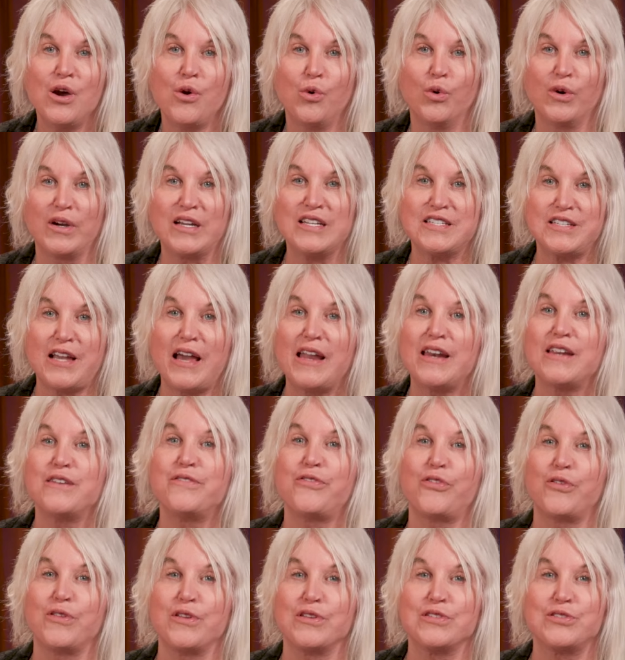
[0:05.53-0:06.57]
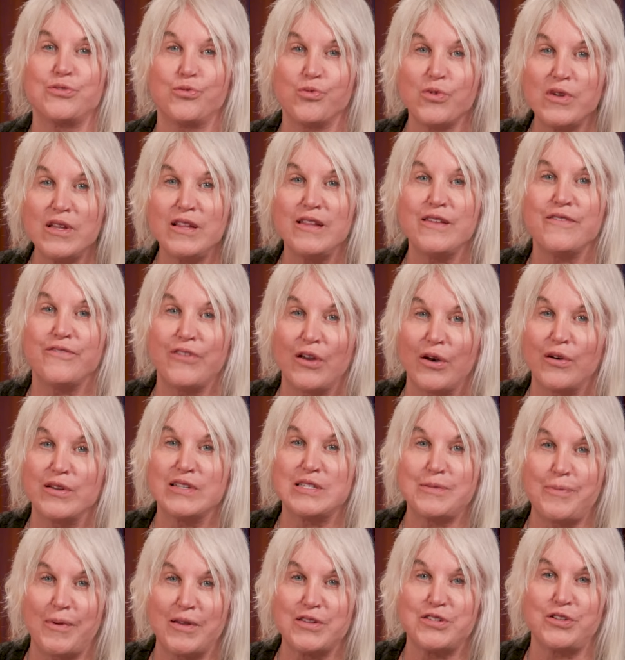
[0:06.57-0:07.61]
We're excited for this really very
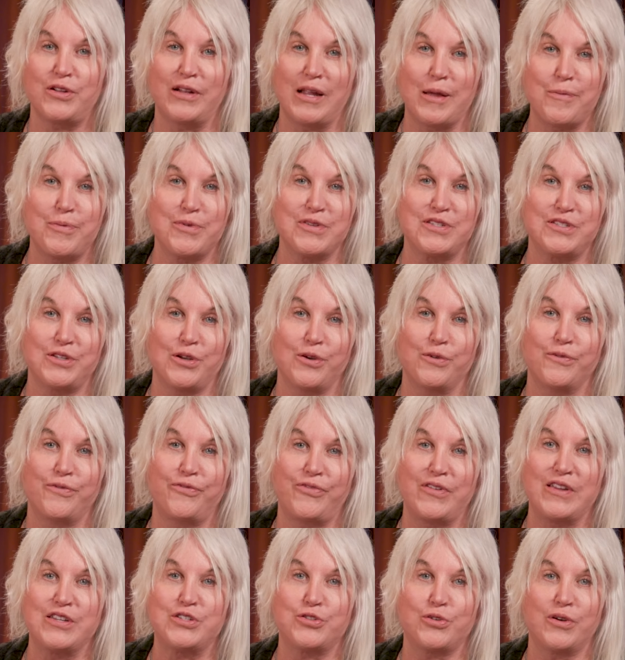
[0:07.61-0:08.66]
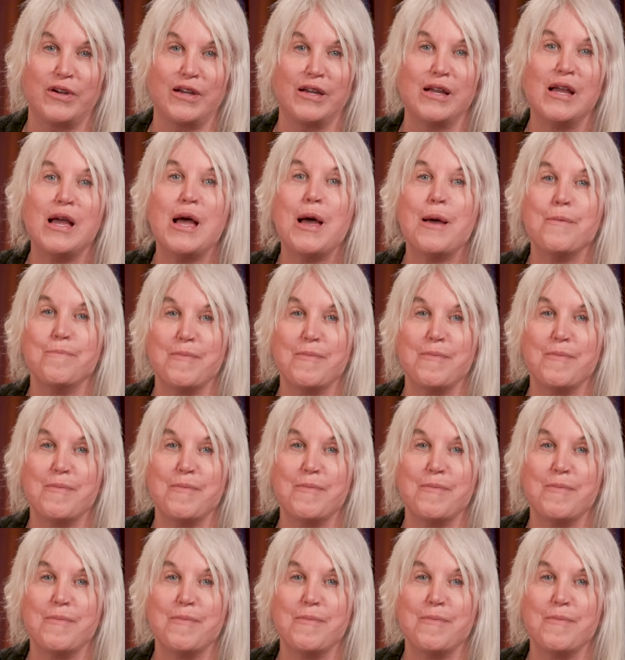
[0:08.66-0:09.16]
special episode featuring